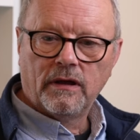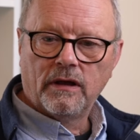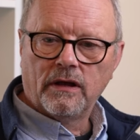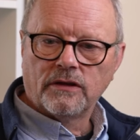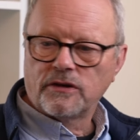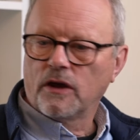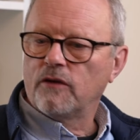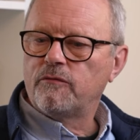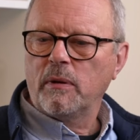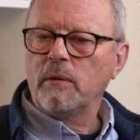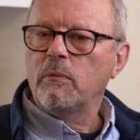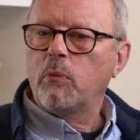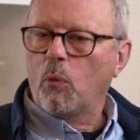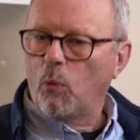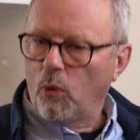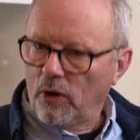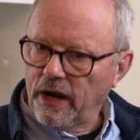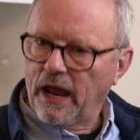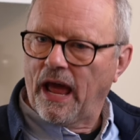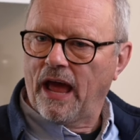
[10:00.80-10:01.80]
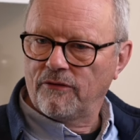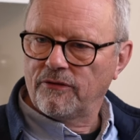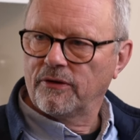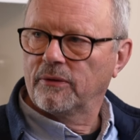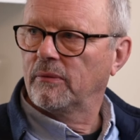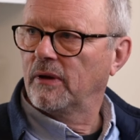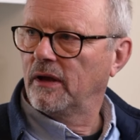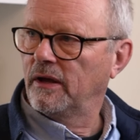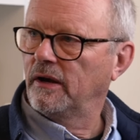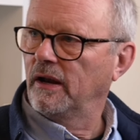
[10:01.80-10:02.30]
So if people want to have
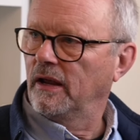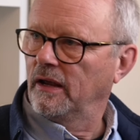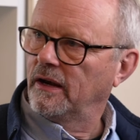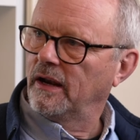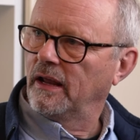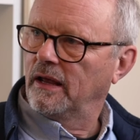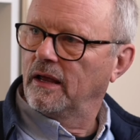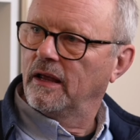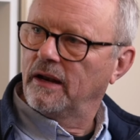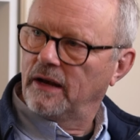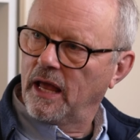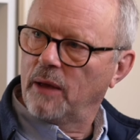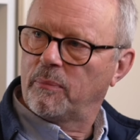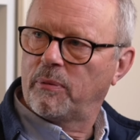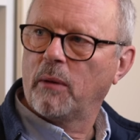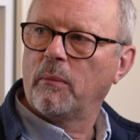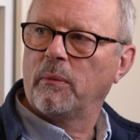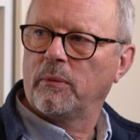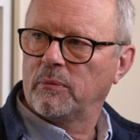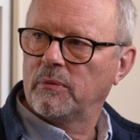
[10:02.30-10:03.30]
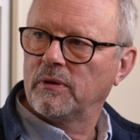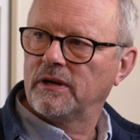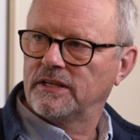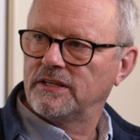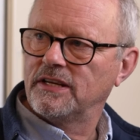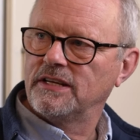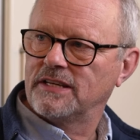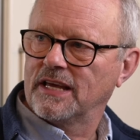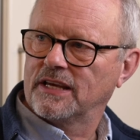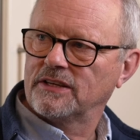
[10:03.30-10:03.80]
an air
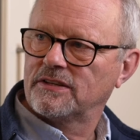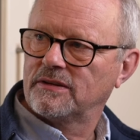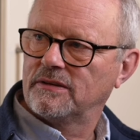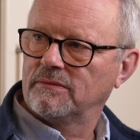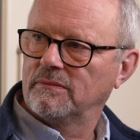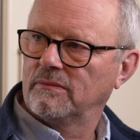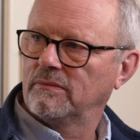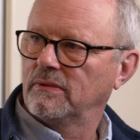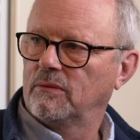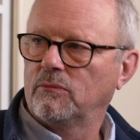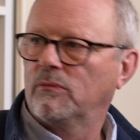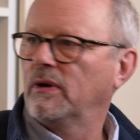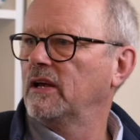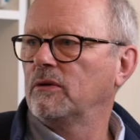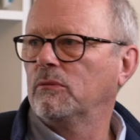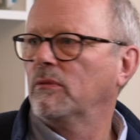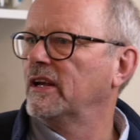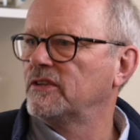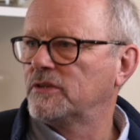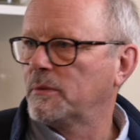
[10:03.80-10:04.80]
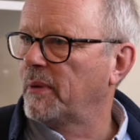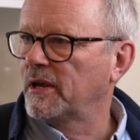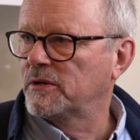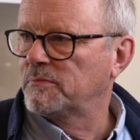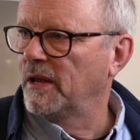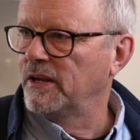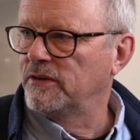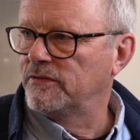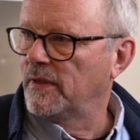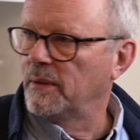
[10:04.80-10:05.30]
permeability test, where's the best
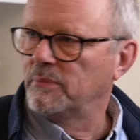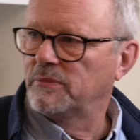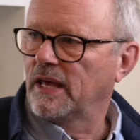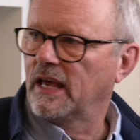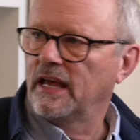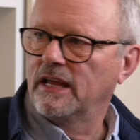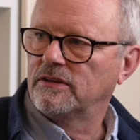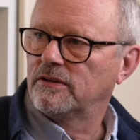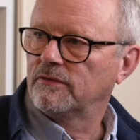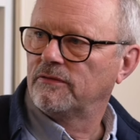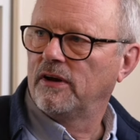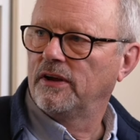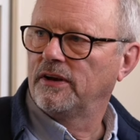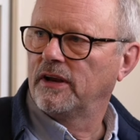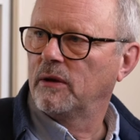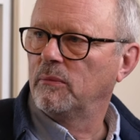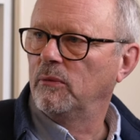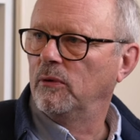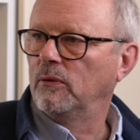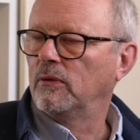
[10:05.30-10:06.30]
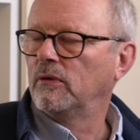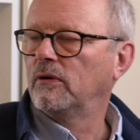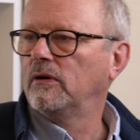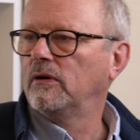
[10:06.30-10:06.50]
place for them to head to find out more?